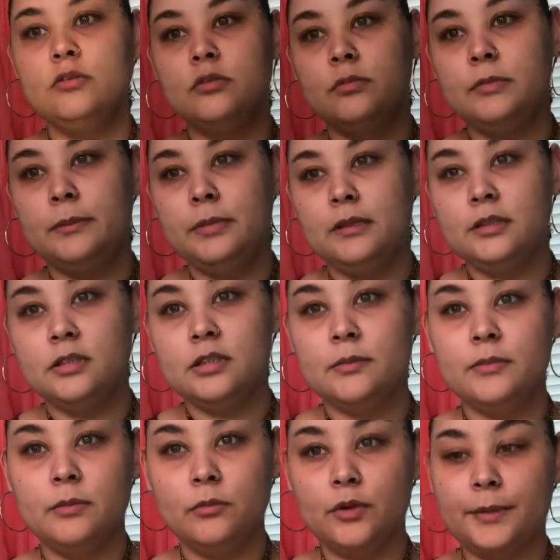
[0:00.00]
Ooh, maybe I have to
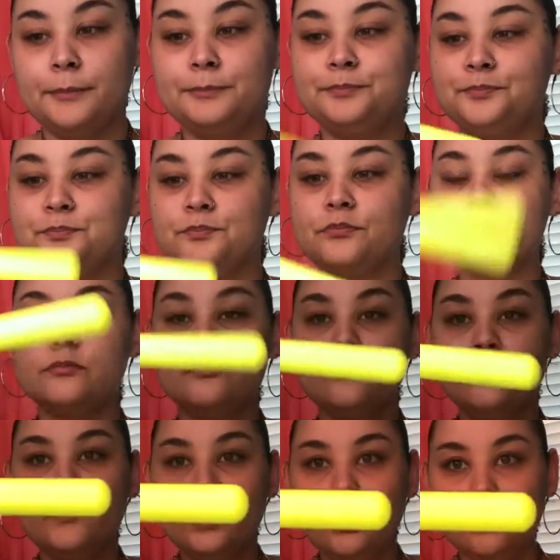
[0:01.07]
dim it more.
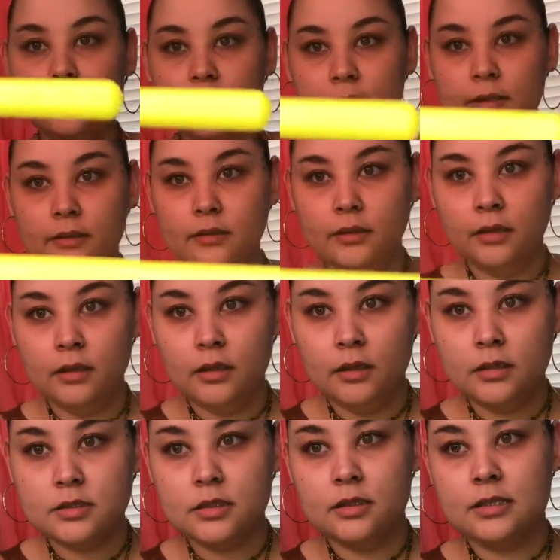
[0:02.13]
Okay.
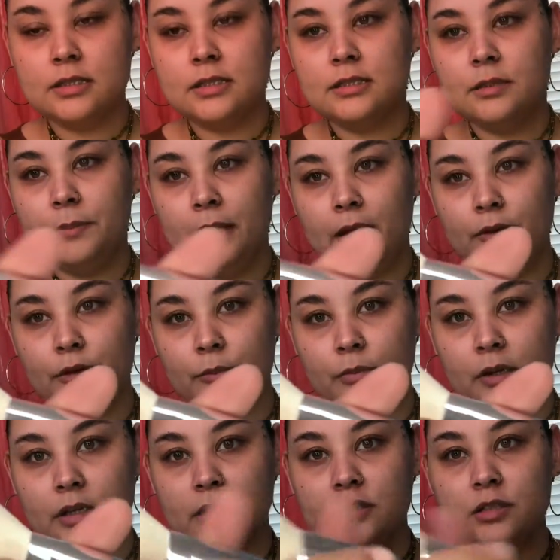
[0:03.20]
So this is the powder
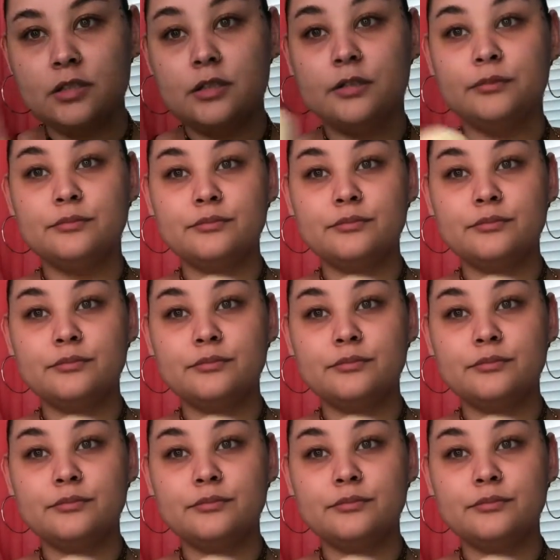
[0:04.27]
brush.